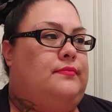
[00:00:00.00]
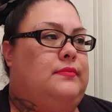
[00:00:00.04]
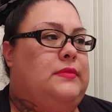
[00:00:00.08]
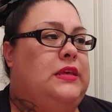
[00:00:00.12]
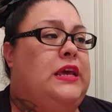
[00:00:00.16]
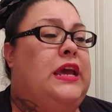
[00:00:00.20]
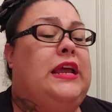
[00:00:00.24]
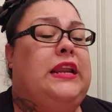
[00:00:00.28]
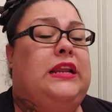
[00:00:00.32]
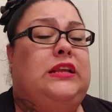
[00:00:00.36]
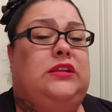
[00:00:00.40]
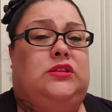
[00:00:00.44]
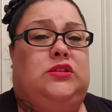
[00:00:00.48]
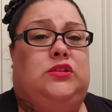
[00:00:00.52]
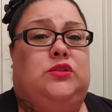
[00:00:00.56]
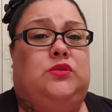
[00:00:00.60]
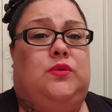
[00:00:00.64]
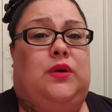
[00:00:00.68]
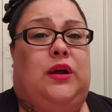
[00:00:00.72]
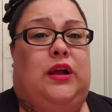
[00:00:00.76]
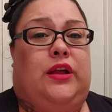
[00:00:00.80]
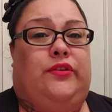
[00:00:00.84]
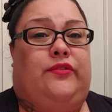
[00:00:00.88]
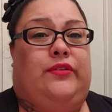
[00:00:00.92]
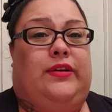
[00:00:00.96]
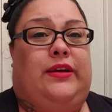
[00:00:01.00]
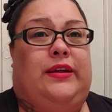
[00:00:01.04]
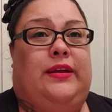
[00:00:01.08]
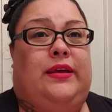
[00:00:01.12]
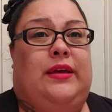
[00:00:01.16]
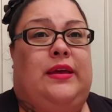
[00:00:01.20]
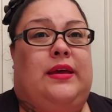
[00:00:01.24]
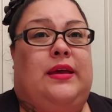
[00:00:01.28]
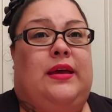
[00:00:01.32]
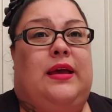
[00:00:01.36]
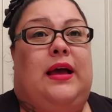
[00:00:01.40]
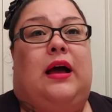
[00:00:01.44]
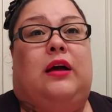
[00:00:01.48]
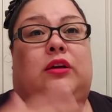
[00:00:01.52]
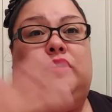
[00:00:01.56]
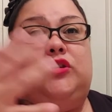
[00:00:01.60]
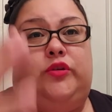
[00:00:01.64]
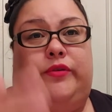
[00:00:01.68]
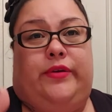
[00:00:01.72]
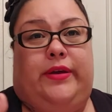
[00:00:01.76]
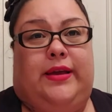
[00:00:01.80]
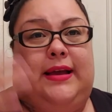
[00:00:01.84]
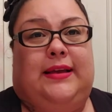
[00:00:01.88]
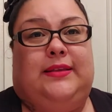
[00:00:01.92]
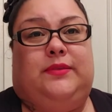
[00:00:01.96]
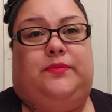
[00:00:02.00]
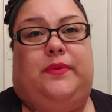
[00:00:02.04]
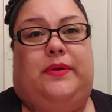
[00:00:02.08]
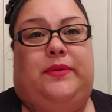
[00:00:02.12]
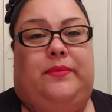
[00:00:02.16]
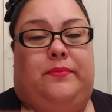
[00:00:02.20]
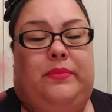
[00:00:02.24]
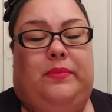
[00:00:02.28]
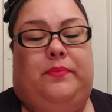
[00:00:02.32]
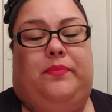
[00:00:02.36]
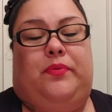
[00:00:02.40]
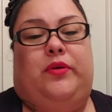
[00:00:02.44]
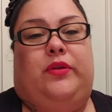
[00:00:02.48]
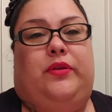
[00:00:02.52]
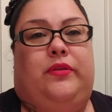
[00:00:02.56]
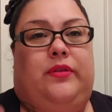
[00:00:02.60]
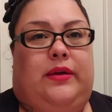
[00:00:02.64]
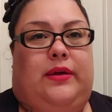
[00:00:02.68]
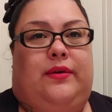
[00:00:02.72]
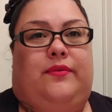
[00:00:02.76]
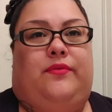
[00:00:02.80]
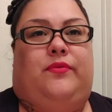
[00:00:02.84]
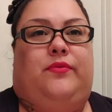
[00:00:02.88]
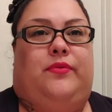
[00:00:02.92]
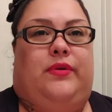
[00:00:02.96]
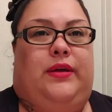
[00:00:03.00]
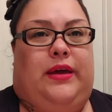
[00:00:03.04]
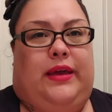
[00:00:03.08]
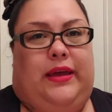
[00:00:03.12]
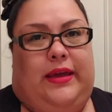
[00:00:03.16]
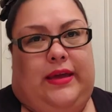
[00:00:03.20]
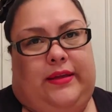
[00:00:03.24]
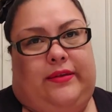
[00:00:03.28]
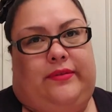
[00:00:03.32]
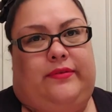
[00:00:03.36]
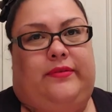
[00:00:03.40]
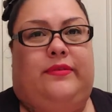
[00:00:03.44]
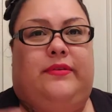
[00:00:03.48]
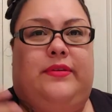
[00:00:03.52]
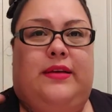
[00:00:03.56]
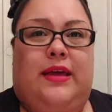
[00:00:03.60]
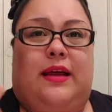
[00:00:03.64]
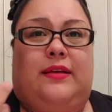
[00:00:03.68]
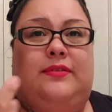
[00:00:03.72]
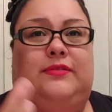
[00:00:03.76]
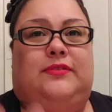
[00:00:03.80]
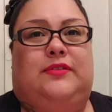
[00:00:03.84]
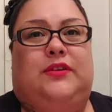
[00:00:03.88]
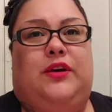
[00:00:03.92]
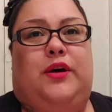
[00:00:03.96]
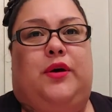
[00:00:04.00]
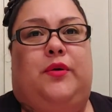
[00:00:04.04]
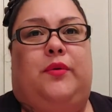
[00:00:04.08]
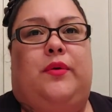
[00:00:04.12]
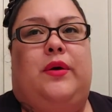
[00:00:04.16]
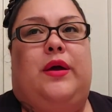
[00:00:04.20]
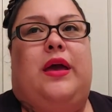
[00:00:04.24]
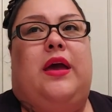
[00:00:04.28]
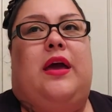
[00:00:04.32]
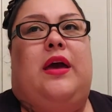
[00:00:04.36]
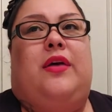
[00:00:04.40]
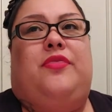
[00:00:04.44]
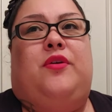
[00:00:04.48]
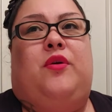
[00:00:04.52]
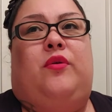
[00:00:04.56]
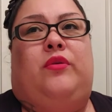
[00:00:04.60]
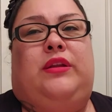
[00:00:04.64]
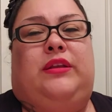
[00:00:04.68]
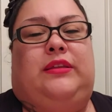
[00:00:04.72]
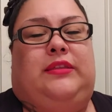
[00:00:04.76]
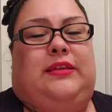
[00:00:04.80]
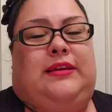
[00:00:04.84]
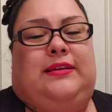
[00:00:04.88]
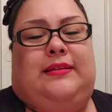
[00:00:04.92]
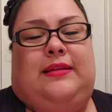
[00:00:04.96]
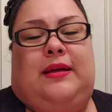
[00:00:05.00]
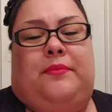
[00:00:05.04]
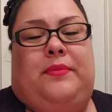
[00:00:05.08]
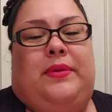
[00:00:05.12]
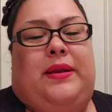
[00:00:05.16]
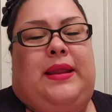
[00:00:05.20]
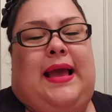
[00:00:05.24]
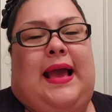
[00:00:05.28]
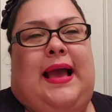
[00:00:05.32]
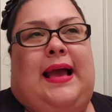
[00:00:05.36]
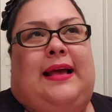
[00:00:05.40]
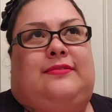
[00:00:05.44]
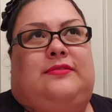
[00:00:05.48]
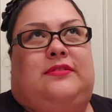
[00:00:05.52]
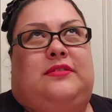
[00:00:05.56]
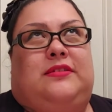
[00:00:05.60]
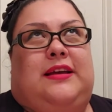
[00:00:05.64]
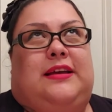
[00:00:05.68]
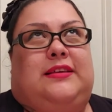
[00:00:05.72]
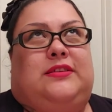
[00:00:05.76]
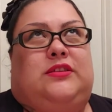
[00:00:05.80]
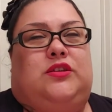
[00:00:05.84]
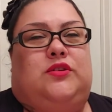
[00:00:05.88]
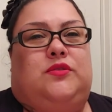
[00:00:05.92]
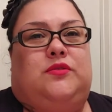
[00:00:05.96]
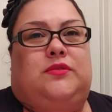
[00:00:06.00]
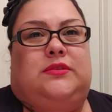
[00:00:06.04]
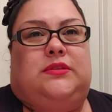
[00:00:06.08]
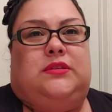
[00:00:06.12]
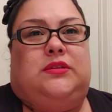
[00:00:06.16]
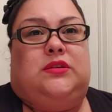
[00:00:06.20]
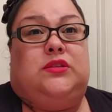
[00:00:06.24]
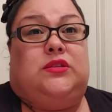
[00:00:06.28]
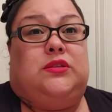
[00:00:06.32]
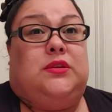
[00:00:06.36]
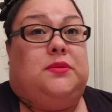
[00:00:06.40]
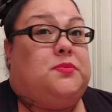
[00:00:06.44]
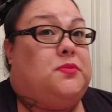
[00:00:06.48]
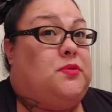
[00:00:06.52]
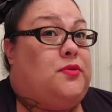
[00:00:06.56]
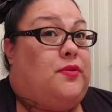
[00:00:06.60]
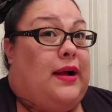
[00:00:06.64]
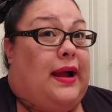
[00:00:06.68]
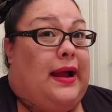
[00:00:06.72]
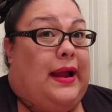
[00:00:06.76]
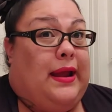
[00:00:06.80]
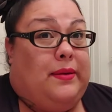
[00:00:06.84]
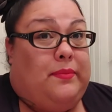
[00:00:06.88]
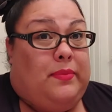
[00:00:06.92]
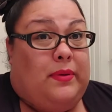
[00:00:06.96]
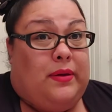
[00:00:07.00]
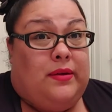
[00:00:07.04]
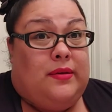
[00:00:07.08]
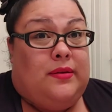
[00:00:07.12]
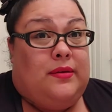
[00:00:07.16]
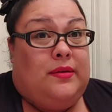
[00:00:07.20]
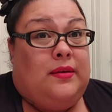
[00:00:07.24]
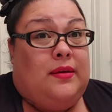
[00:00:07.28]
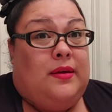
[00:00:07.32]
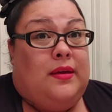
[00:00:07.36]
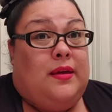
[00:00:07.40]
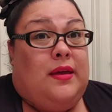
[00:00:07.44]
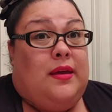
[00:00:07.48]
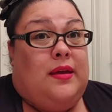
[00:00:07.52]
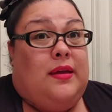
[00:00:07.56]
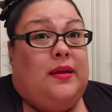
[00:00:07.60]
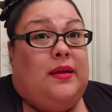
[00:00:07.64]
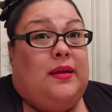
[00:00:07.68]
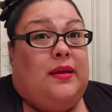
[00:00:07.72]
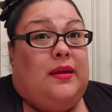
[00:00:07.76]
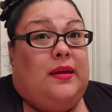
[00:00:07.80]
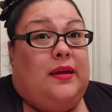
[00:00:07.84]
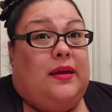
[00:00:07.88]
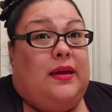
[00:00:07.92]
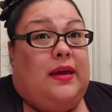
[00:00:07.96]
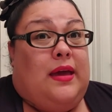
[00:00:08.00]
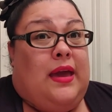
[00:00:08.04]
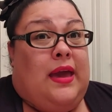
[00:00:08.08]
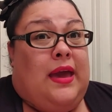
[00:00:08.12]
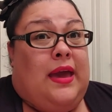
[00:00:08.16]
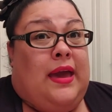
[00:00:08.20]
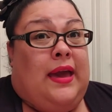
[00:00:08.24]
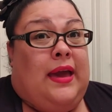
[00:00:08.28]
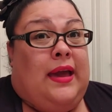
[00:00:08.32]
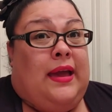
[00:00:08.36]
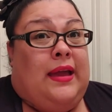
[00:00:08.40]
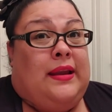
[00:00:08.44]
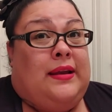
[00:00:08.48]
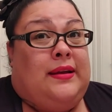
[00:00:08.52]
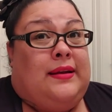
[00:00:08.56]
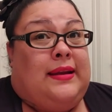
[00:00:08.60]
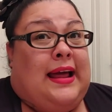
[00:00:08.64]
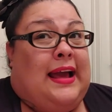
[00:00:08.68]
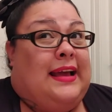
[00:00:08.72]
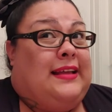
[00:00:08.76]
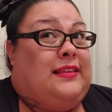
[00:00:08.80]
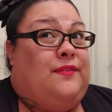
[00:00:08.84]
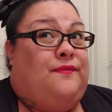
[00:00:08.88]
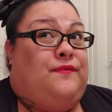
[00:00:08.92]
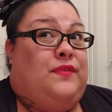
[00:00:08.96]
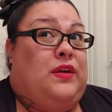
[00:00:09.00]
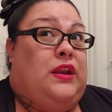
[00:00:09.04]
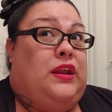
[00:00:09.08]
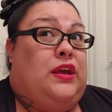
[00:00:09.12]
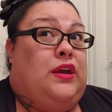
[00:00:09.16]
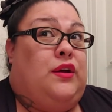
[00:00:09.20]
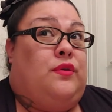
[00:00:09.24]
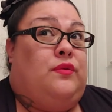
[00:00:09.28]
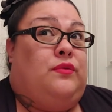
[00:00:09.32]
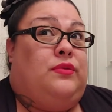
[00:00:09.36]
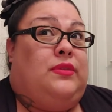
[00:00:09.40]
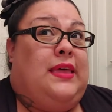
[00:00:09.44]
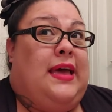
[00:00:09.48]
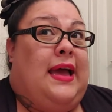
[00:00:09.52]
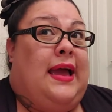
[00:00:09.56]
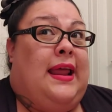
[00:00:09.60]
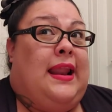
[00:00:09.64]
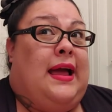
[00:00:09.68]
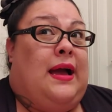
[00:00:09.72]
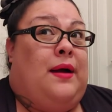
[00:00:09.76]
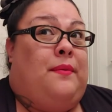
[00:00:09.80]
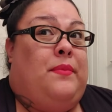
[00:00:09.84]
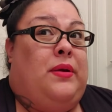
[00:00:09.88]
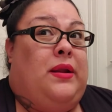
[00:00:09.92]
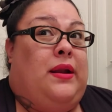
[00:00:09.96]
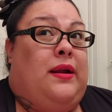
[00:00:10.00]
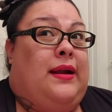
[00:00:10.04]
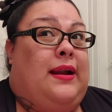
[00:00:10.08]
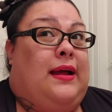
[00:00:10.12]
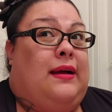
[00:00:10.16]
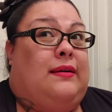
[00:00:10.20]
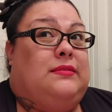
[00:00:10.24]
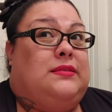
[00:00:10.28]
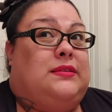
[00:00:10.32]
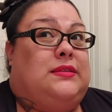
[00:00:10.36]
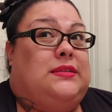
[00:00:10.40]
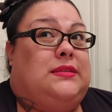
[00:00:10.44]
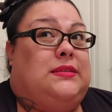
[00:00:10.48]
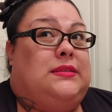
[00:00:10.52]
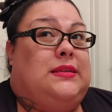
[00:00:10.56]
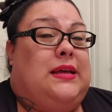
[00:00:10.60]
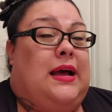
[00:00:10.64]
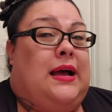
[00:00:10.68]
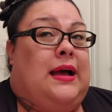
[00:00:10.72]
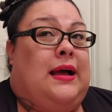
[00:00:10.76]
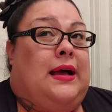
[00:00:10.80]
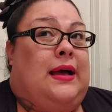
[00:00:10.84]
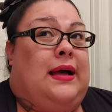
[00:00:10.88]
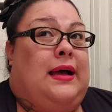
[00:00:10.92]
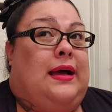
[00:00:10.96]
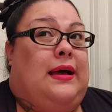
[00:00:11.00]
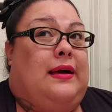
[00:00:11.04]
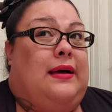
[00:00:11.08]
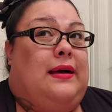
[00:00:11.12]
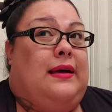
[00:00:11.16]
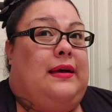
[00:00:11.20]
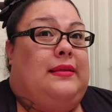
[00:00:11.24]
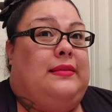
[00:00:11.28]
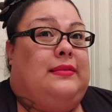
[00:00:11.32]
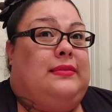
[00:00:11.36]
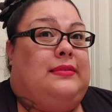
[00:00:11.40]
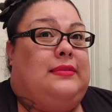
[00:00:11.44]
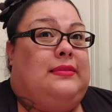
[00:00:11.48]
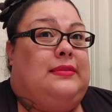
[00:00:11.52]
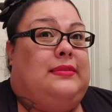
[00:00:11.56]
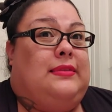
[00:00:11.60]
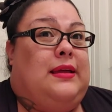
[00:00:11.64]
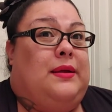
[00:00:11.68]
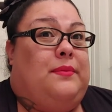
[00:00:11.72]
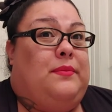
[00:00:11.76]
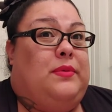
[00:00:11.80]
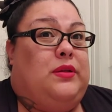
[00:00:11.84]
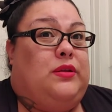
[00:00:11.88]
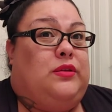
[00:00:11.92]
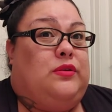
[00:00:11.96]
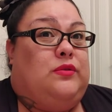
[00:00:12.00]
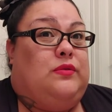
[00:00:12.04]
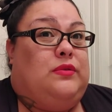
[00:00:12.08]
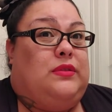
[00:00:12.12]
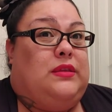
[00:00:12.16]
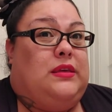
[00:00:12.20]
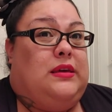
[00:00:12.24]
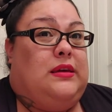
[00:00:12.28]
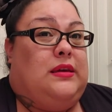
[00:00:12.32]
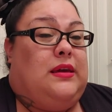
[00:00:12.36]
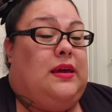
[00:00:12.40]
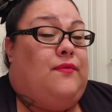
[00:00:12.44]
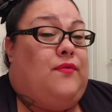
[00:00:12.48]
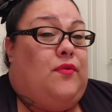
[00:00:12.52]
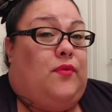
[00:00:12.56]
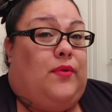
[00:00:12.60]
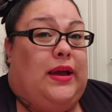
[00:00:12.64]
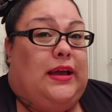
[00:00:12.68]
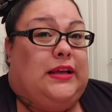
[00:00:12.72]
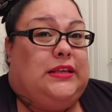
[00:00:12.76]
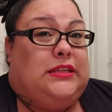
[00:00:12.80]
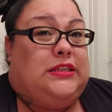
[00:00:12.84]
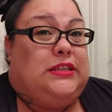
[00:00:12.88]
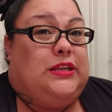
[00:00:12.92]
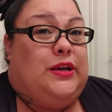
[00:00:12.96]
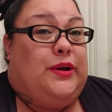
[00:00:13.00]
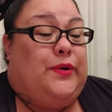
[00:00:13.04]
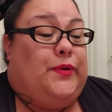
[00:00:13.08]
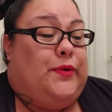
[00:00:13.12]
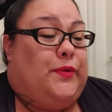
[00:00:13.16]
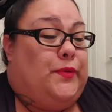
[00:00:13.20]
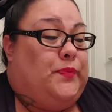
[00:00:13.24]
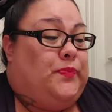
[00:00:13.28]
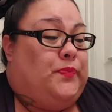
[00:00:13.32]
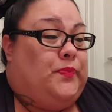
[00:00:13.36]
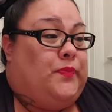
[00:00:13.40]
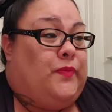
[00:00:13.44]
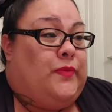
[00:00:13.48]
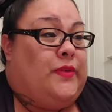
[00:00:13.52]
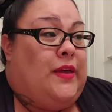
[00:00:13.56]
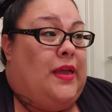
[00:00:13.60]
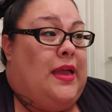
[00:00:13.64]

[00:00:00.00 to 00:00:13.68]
hitting 200, I'll show you guys what I'm putting in the giveaway. And yeah, so the only thing I'm going to ask you guys to do is to subscribe and like the video that I'm going to announce, uh, that I'm going to do the giveaway. So